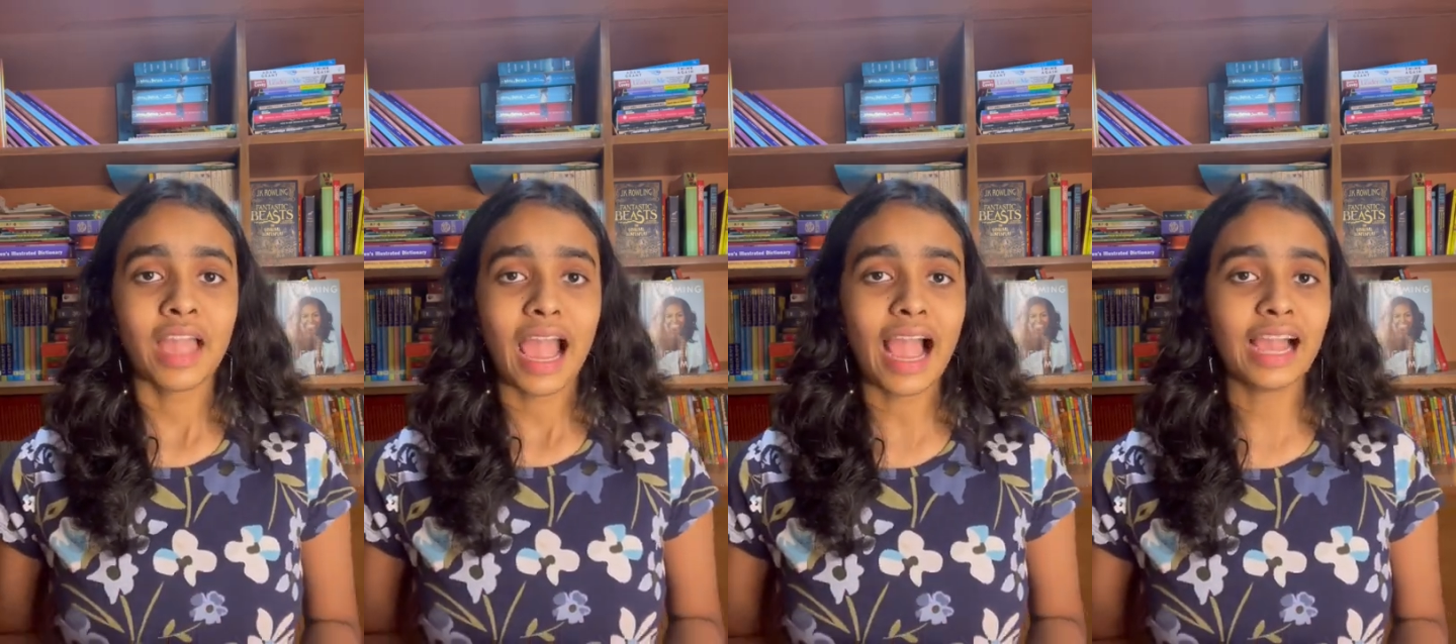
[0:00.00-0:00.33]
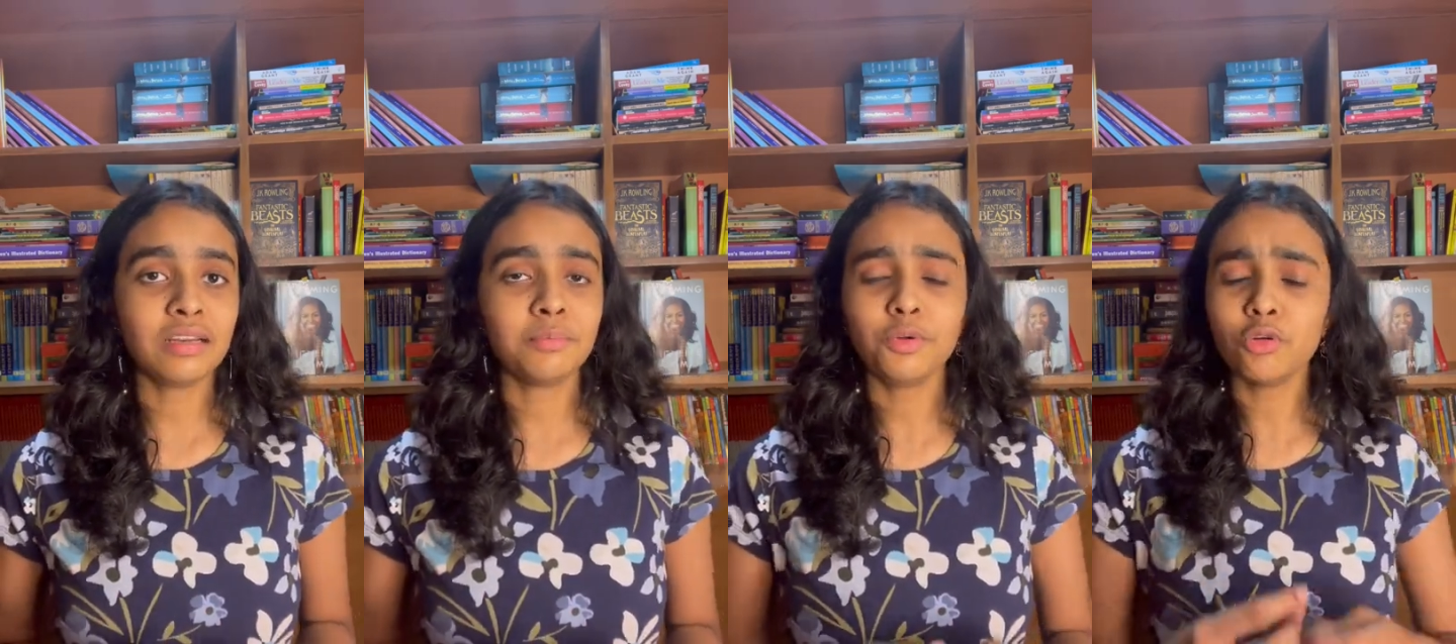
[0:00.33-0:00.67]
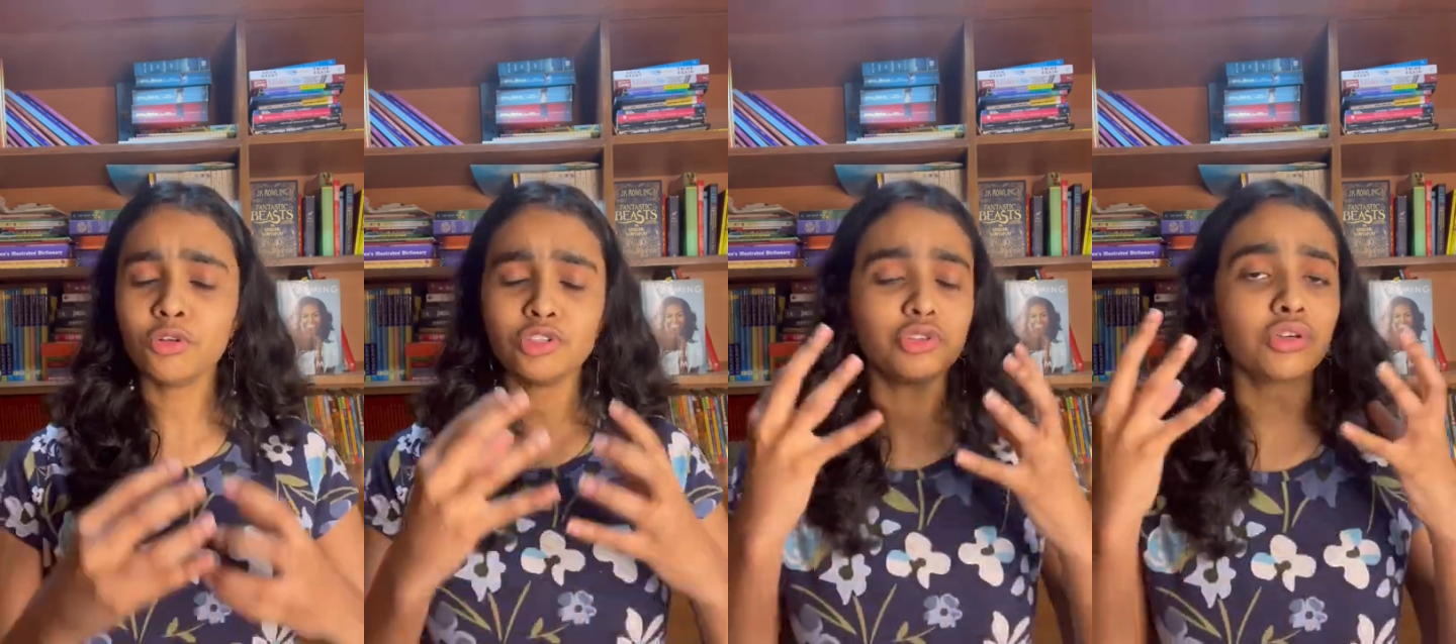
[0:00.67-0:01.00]
and
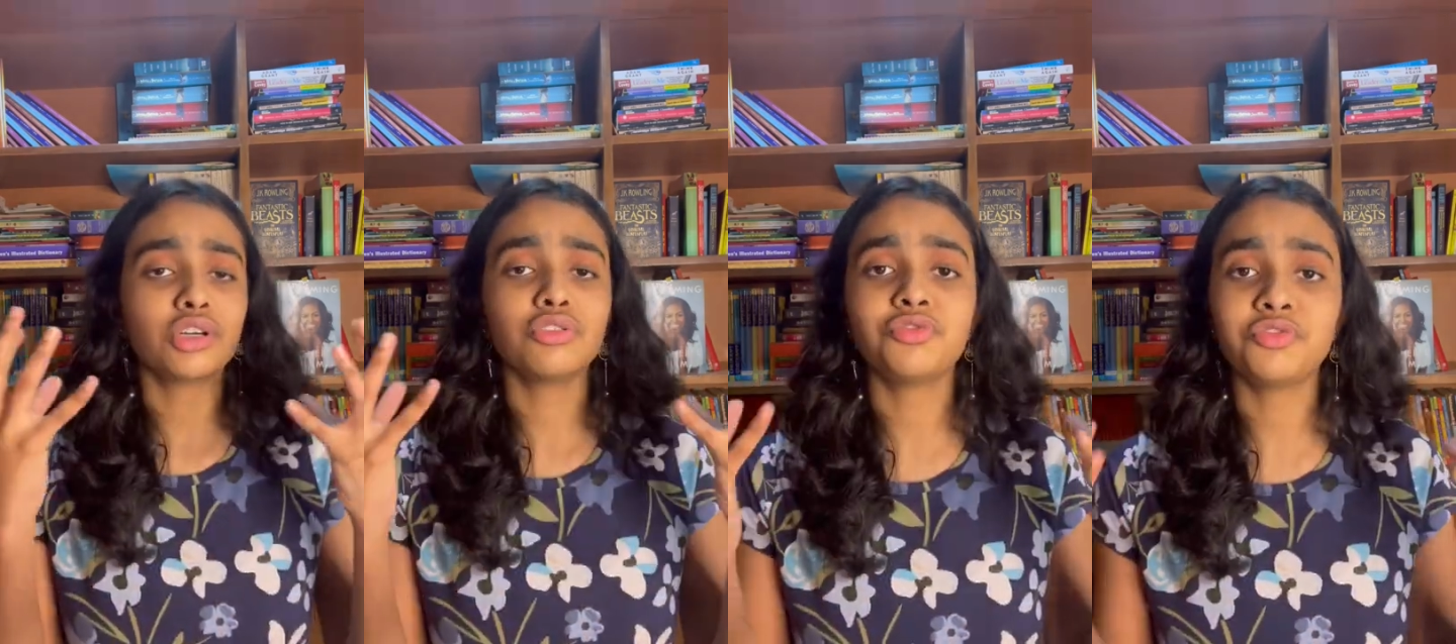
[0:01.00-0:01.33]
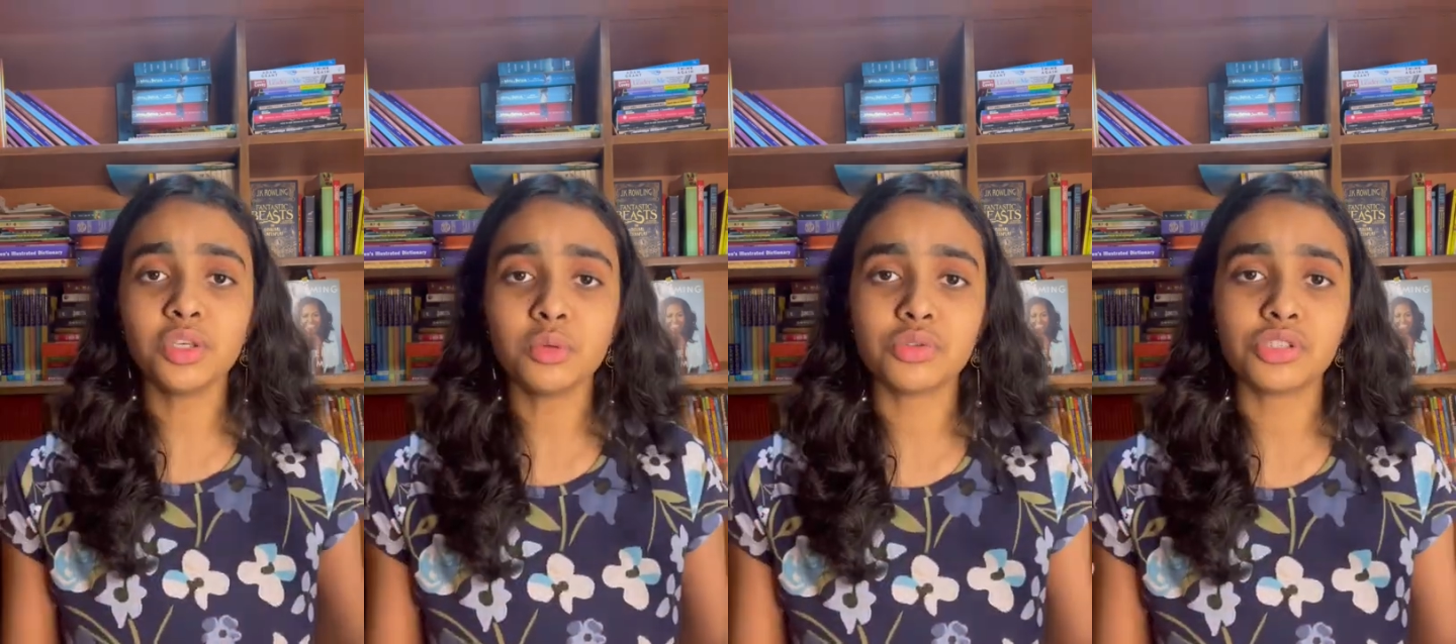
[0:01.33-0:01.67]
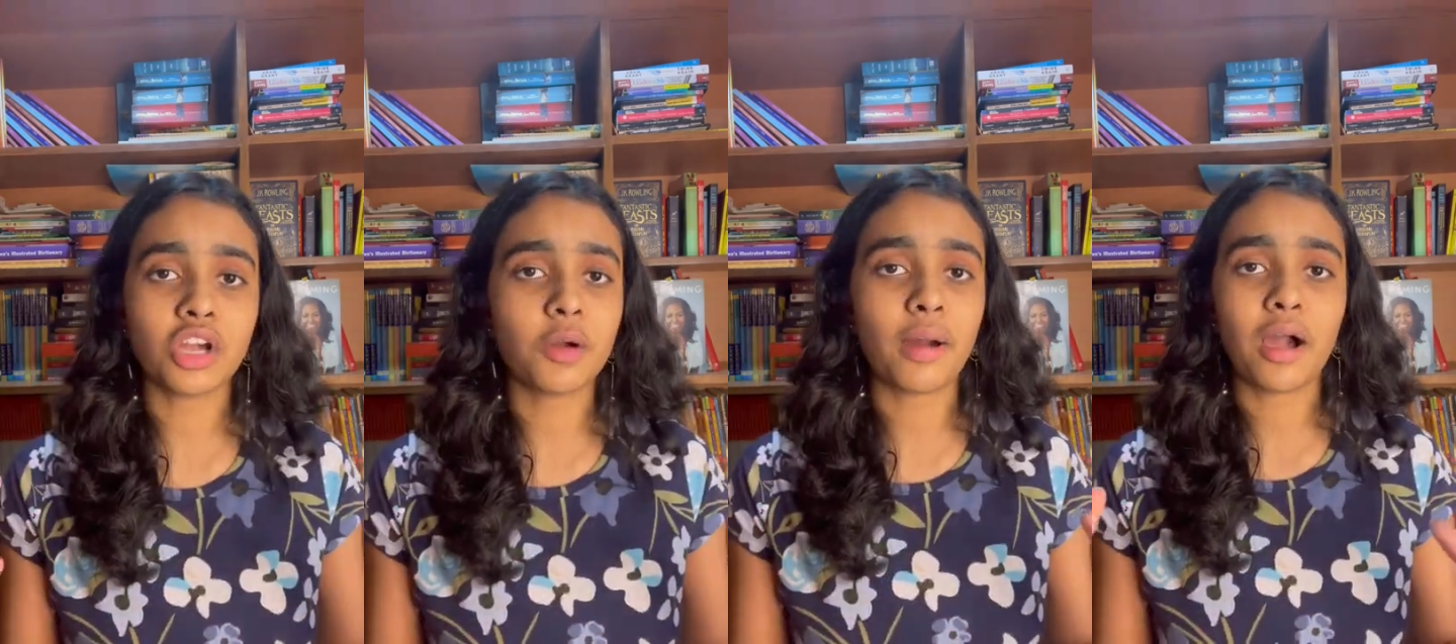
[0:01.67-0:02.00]
Bruno's so confused
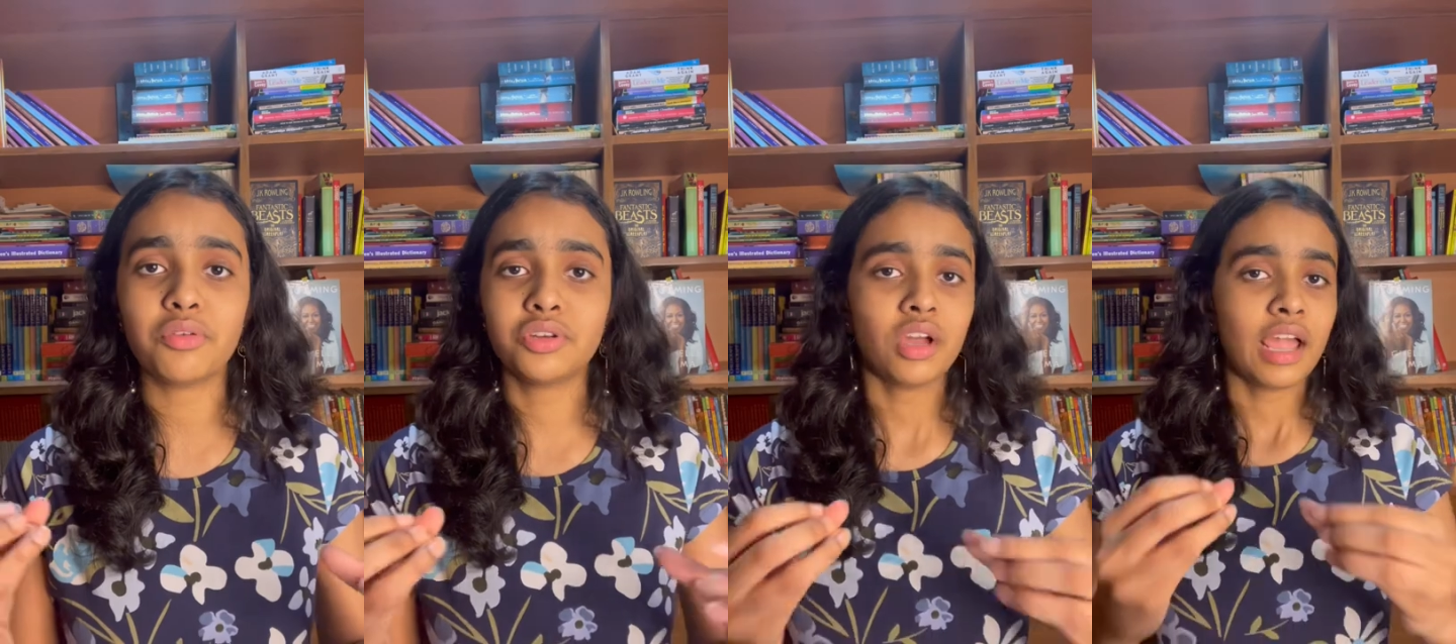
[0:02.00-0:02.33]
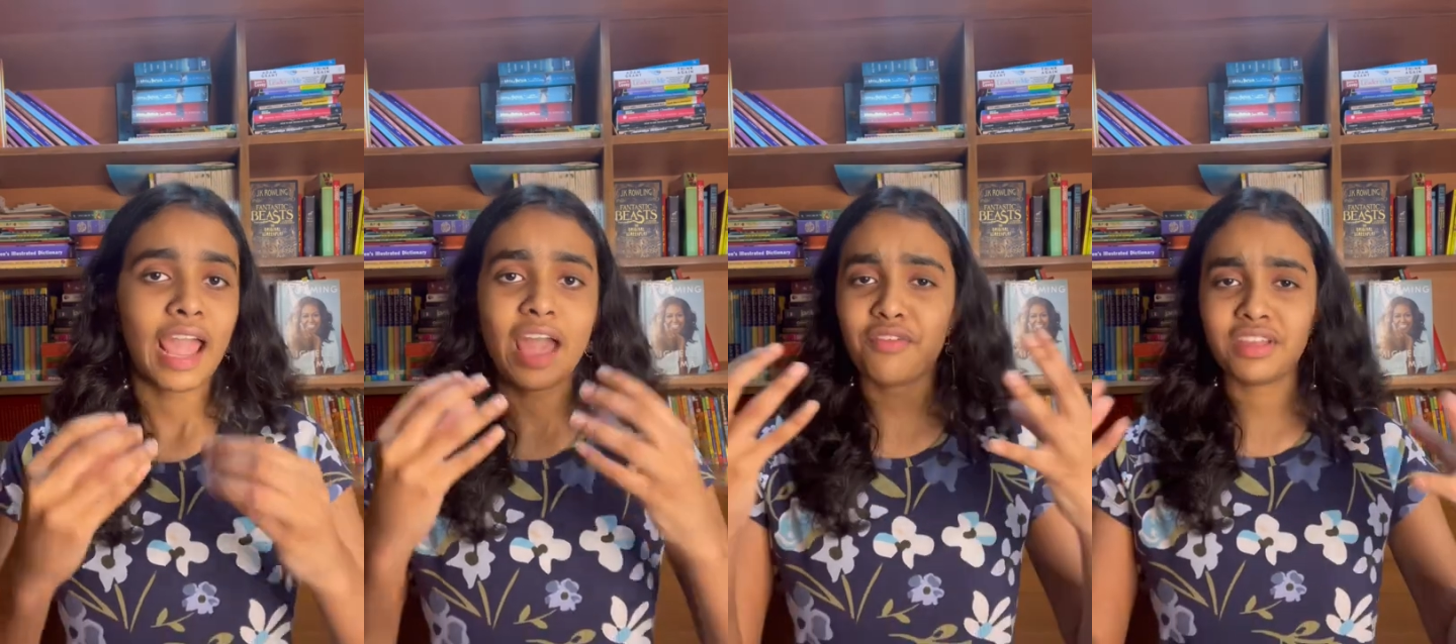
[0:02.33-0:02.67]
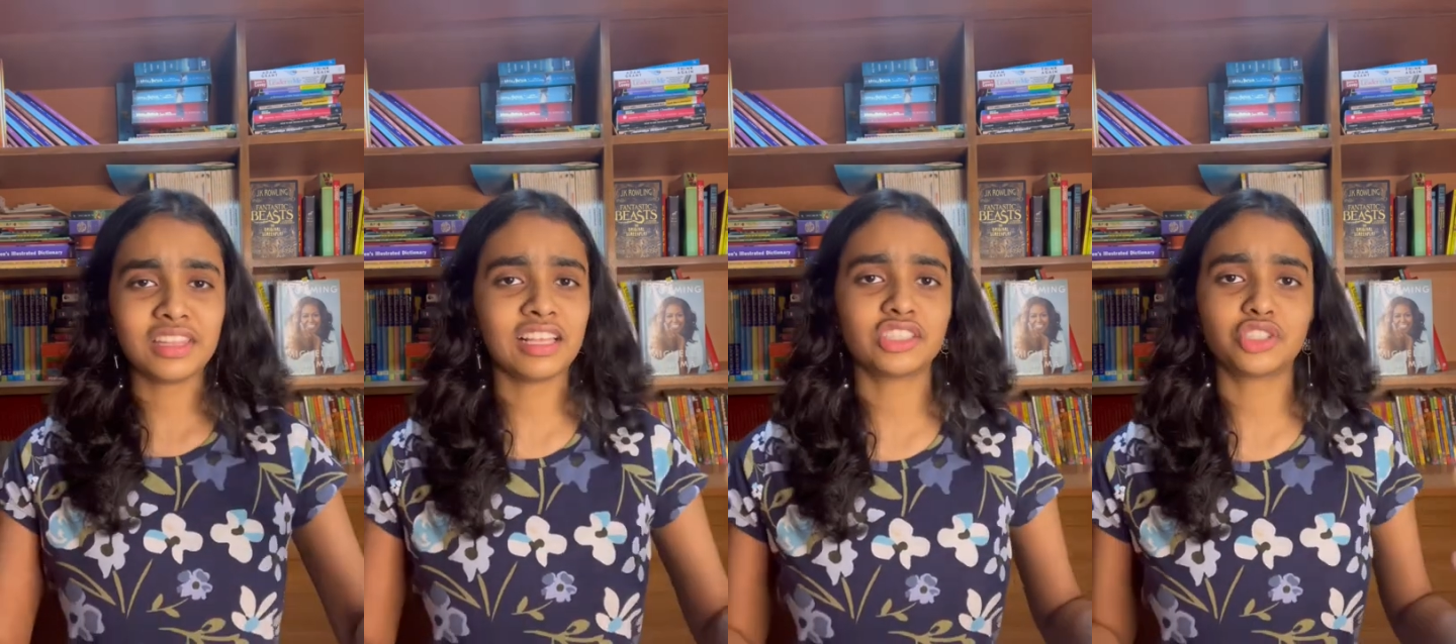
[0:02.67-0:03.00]
about
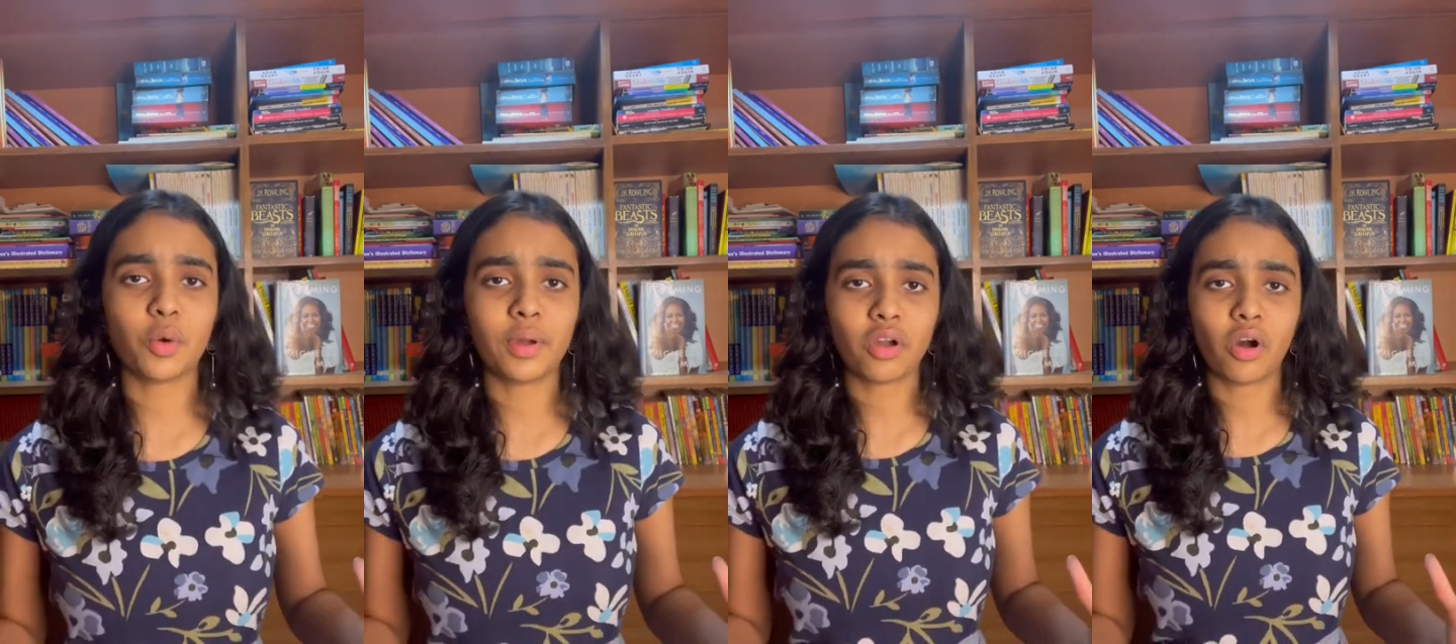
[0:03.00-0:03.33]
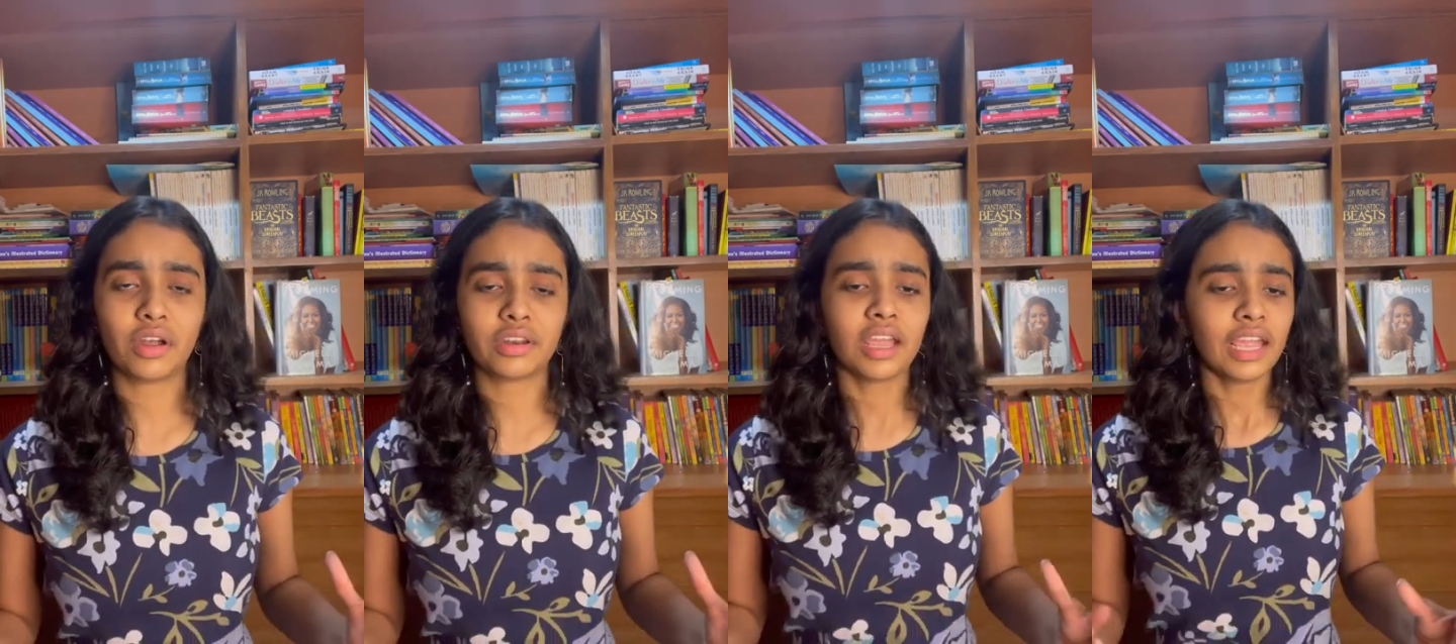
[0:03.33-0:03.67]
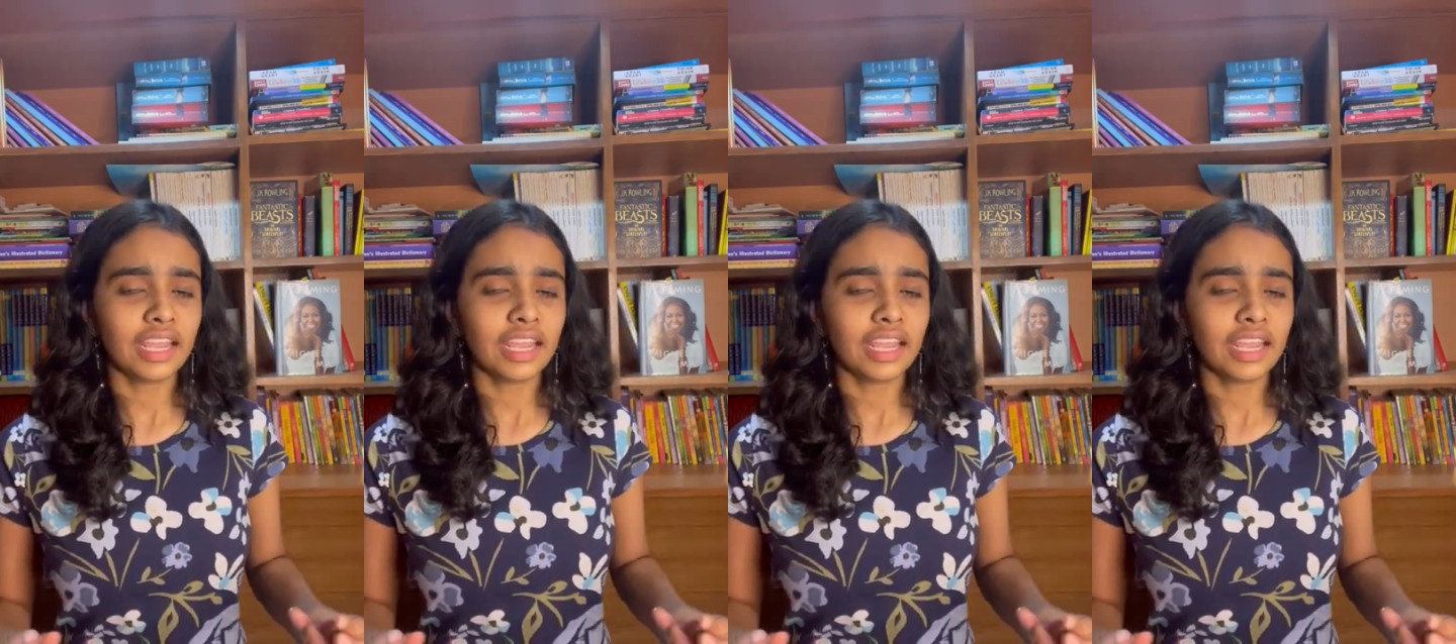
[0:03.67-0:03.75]
everything that's going on.